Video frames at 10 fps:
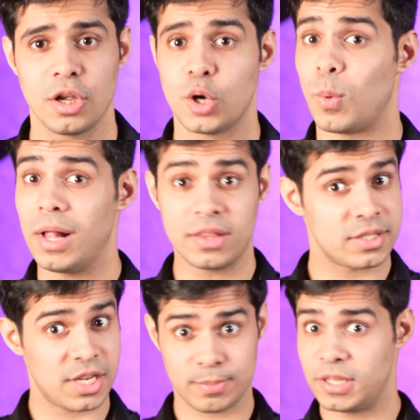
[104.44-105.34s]
While
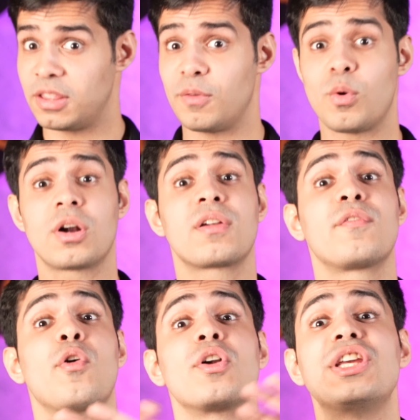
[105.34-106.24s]
this has been in the
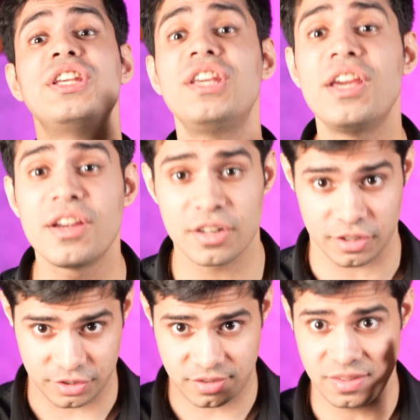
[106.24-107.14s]
work for
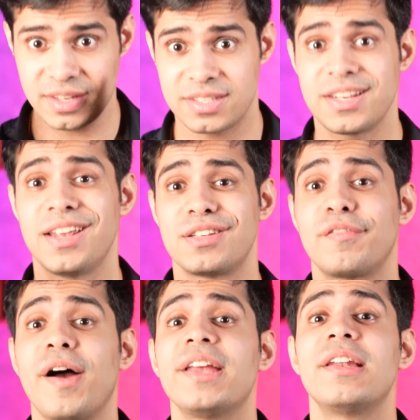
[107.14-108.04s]
years, this is
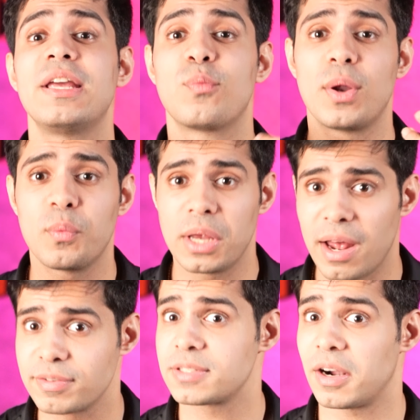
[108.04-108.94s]
finally when we
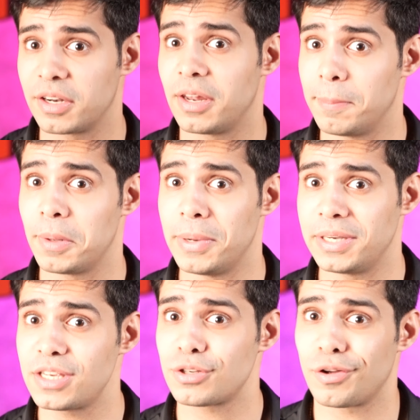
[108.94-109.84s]
have started
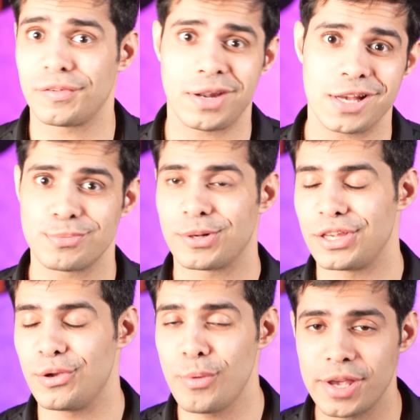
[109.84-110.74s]
implementation of it as for
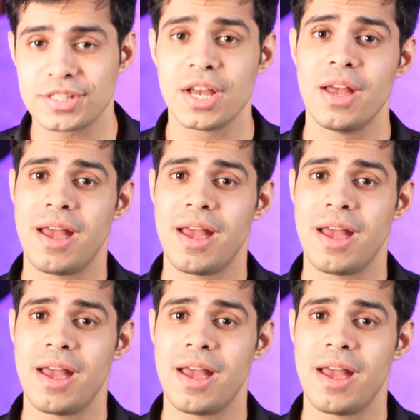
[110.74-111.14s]
the U S.